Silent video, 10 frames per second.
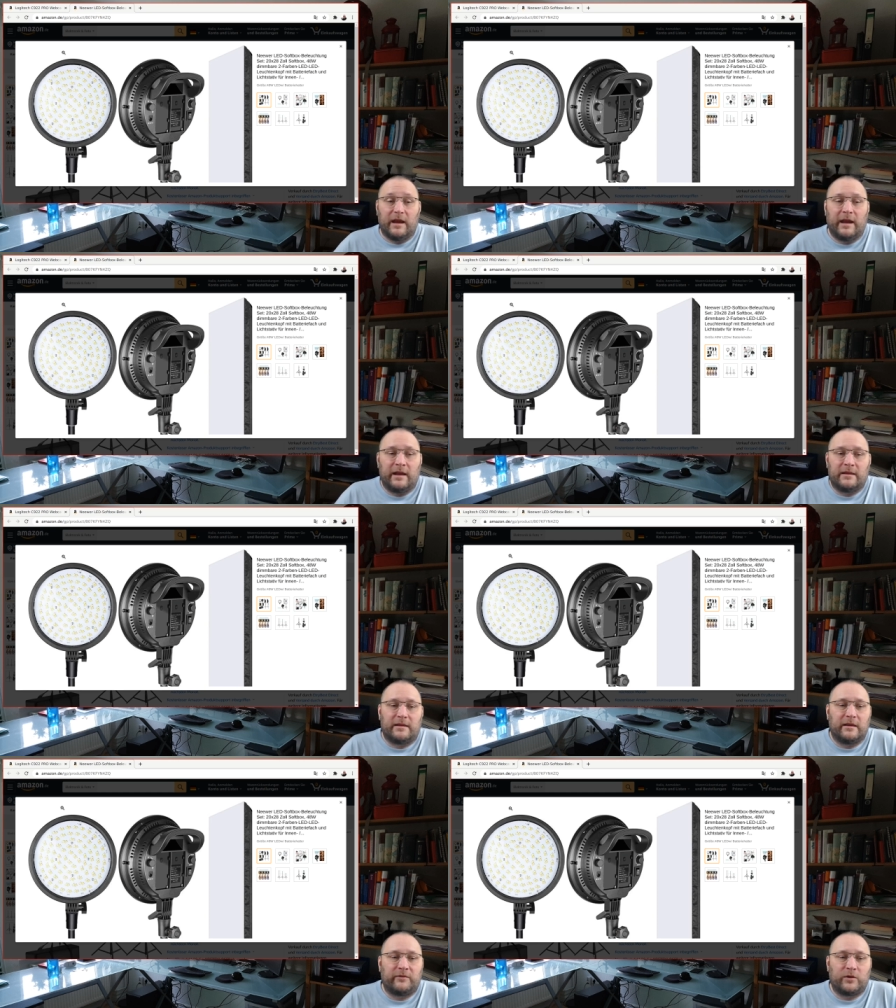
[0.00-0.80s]

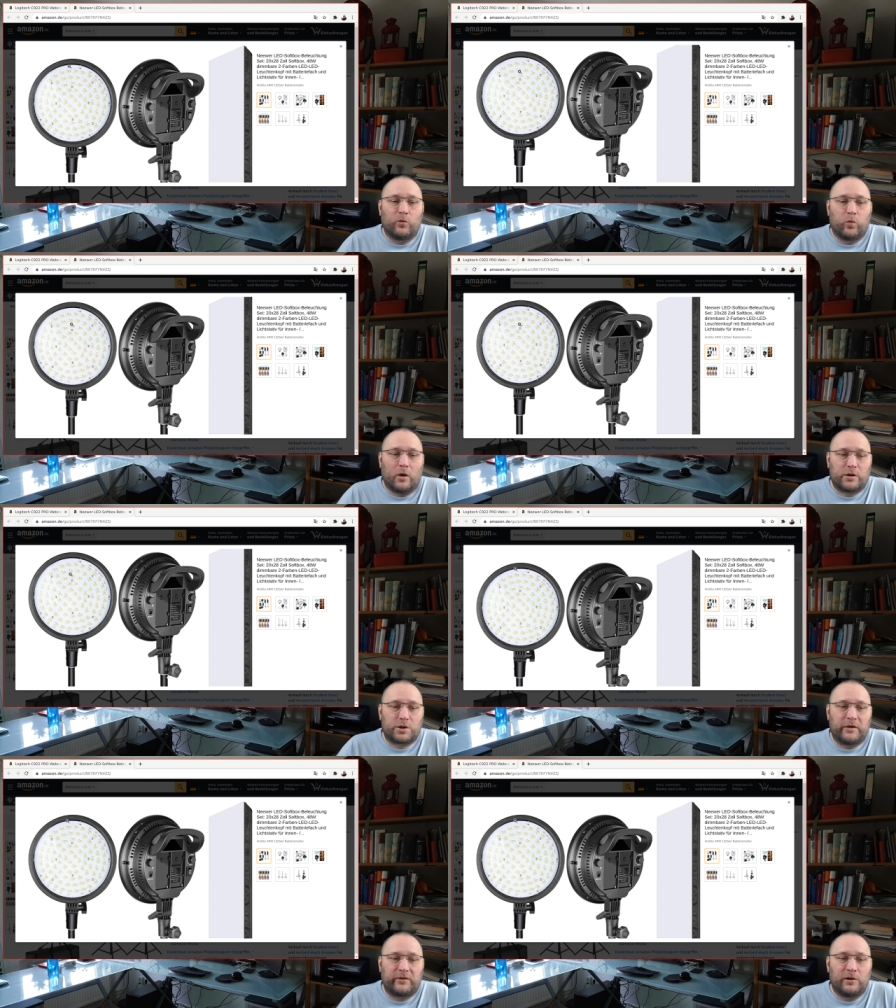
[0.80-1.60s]
And if you
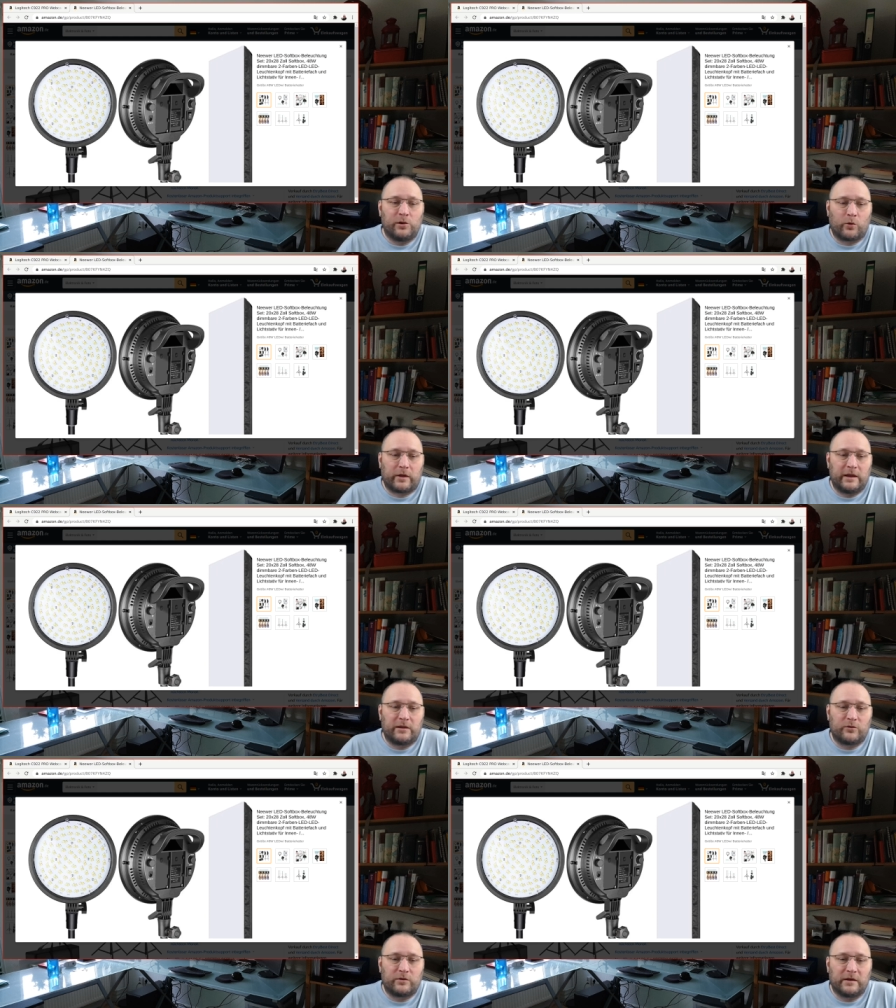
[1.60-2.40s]
watch, if you look
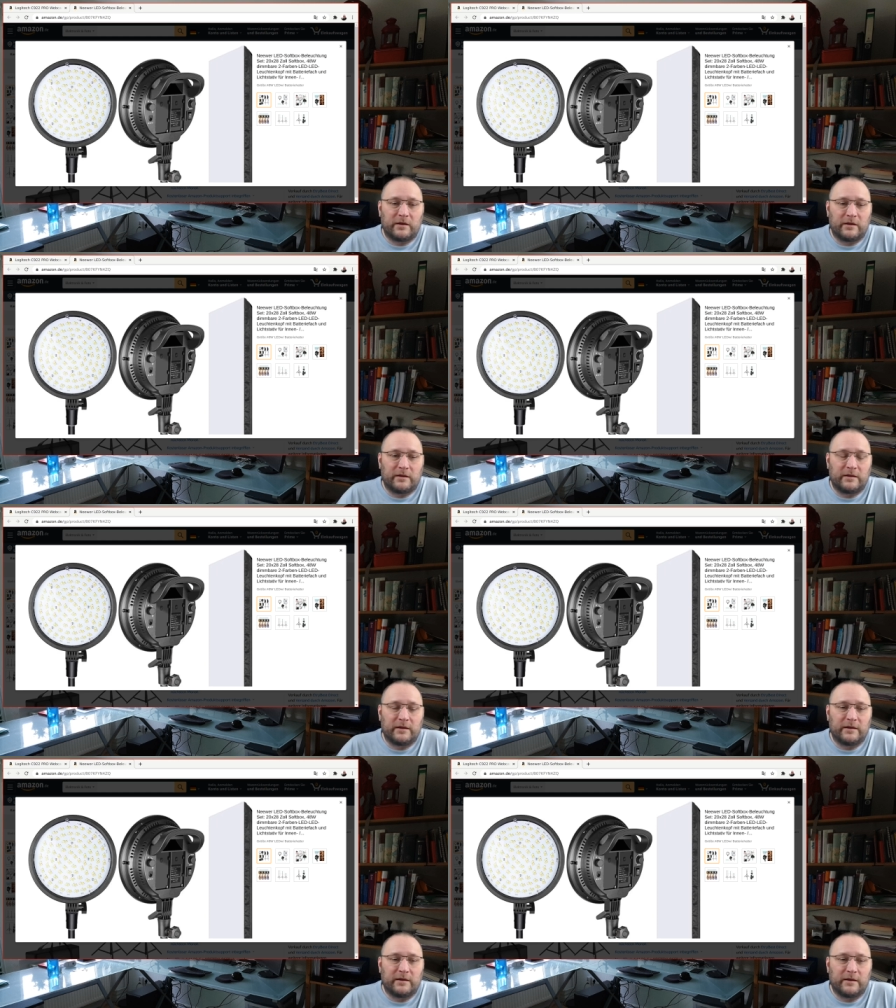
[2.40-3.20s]
into the,
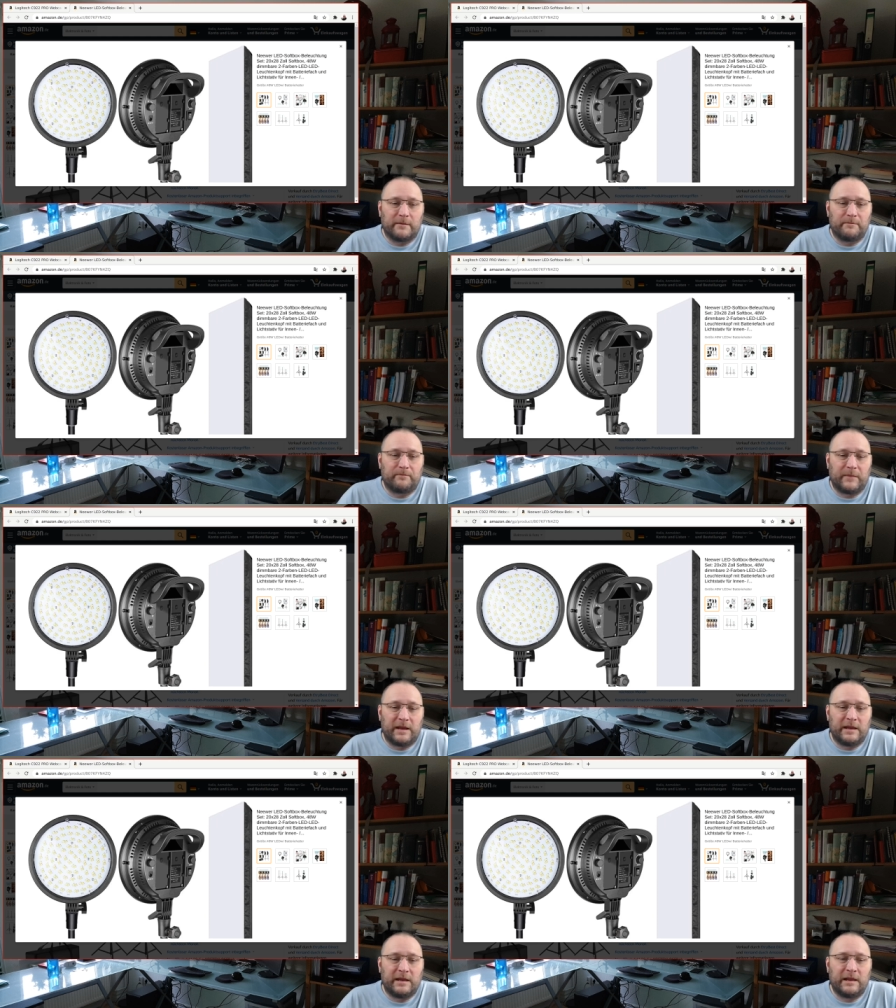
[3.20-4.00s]
the um,
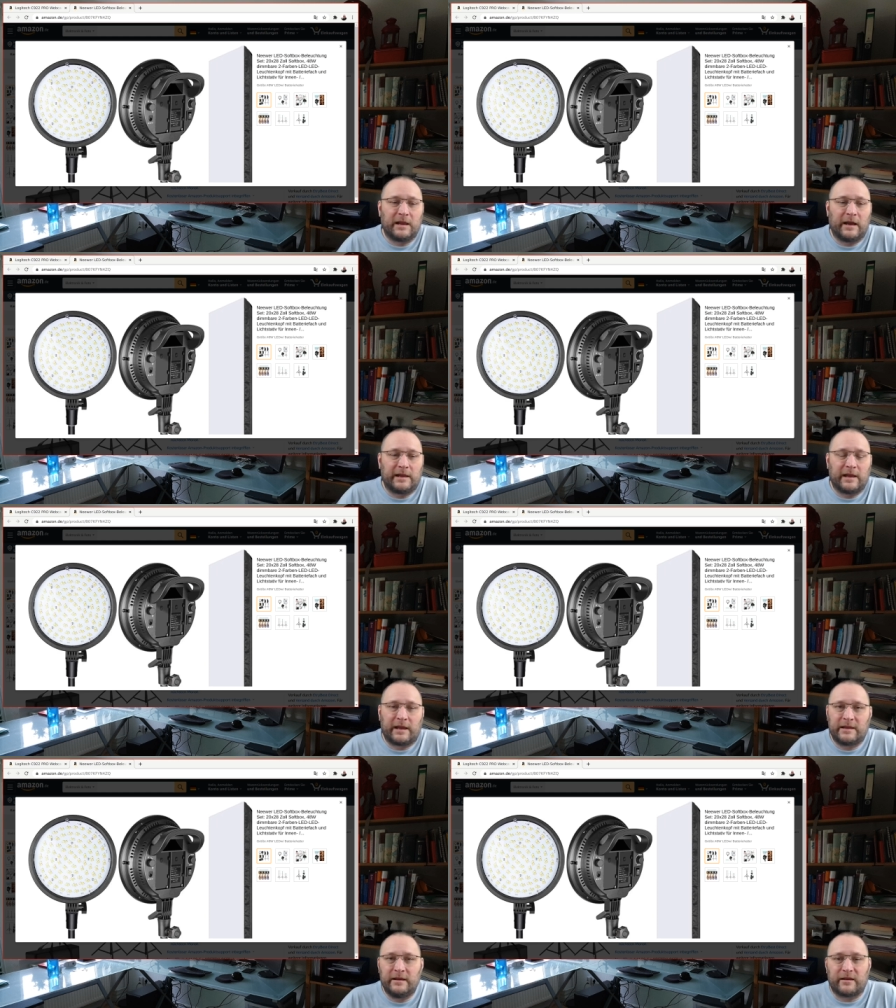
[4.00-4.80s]
LED light
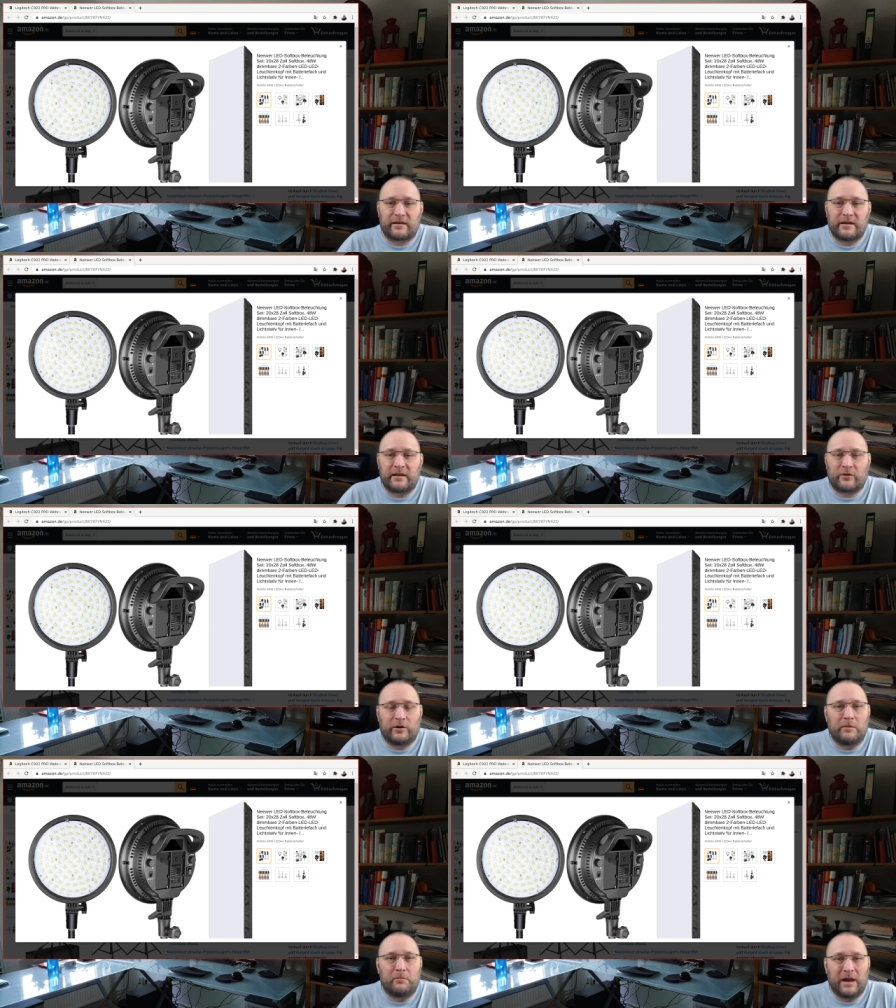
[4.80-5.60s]
like this, it's
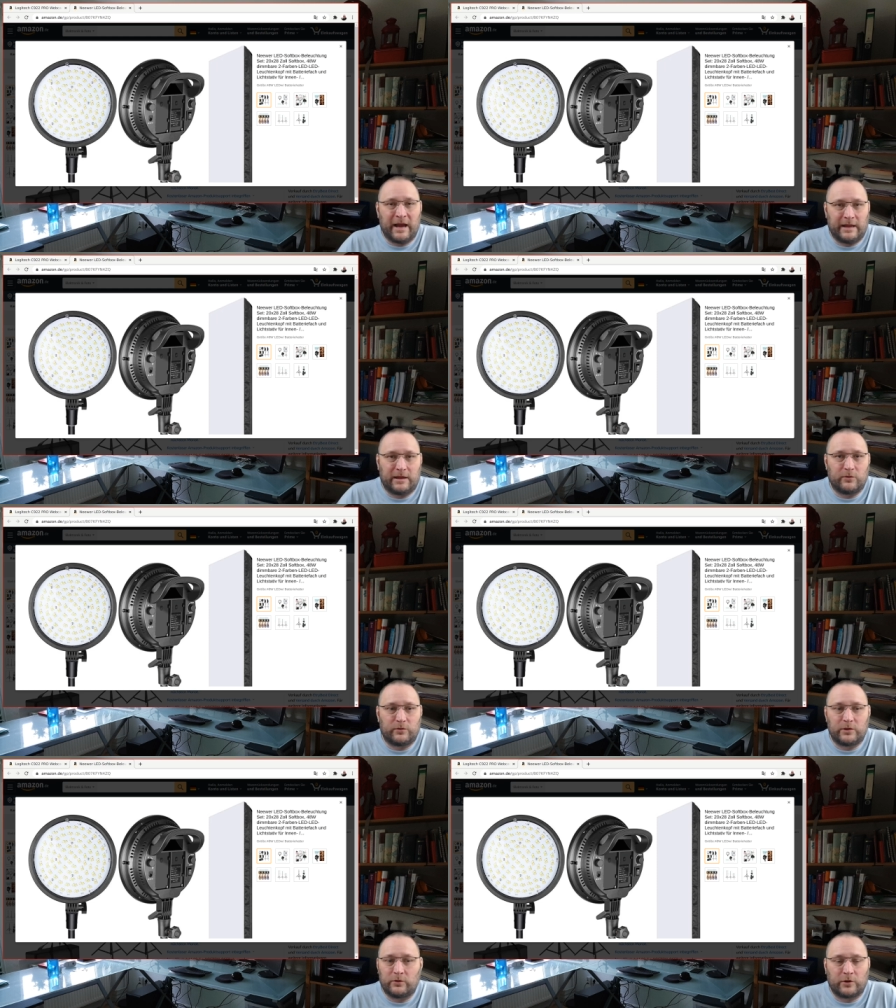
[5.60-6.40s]
gonna blind you.
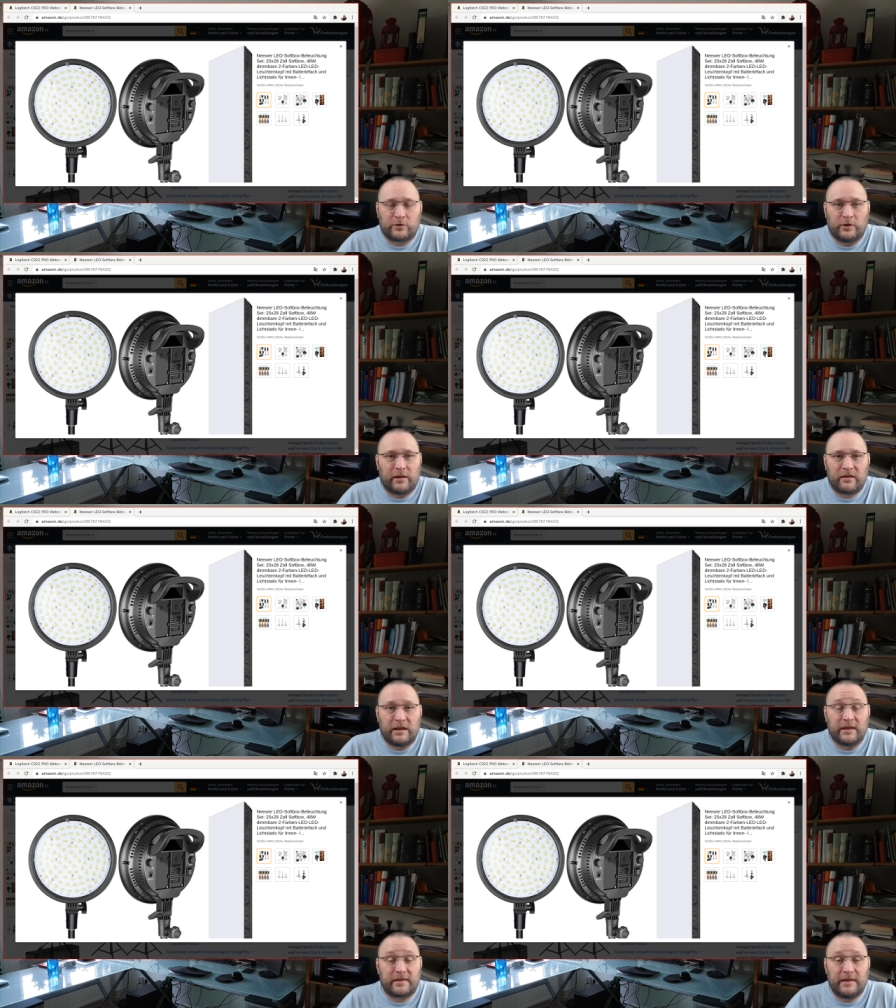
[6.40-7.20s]
You're not gonna
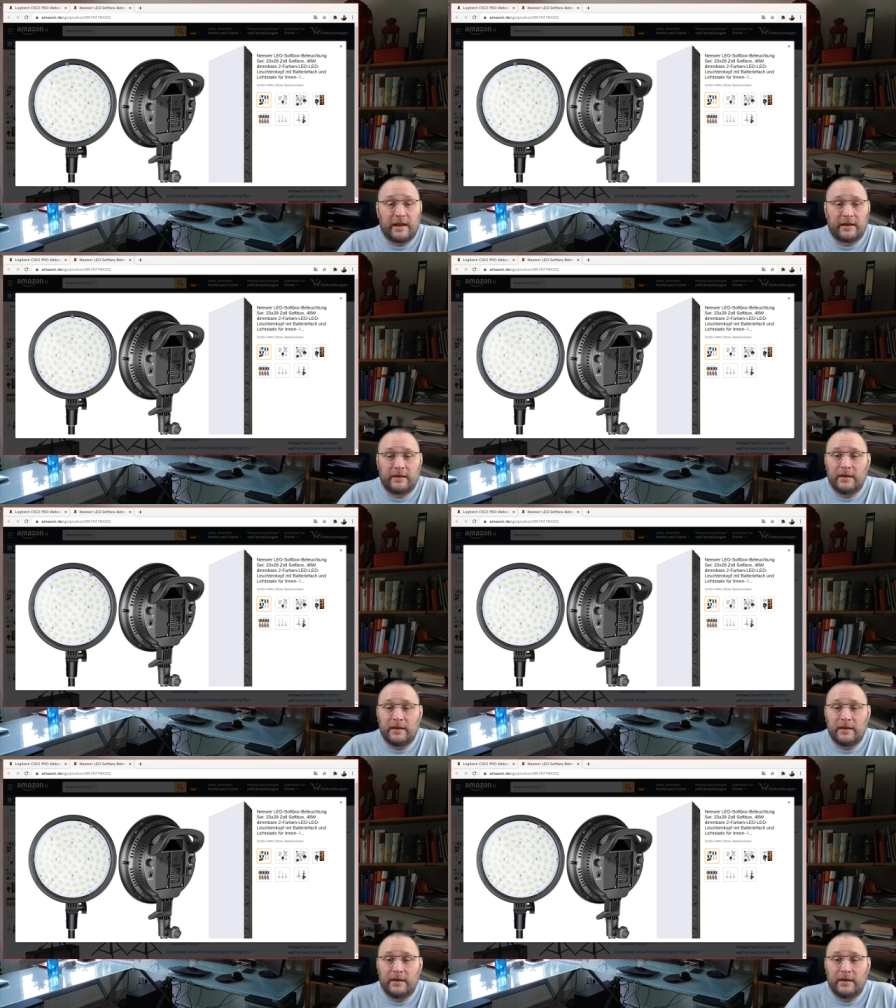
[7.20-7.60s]
see a thing.